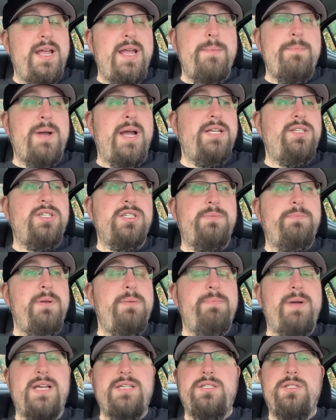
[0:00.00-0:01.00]
it might just
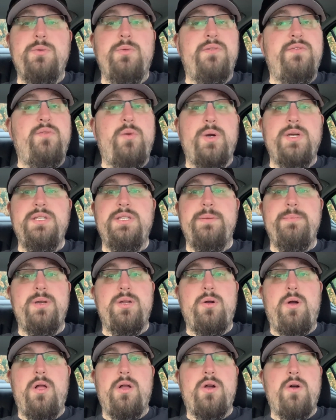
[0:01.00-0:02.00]
be best to avoid them
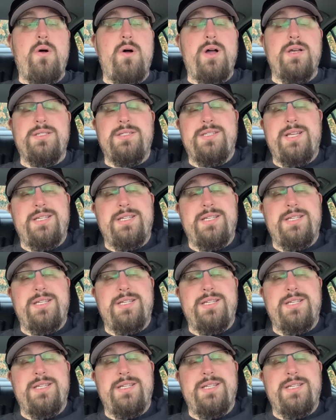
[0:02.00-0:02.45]
at all costs.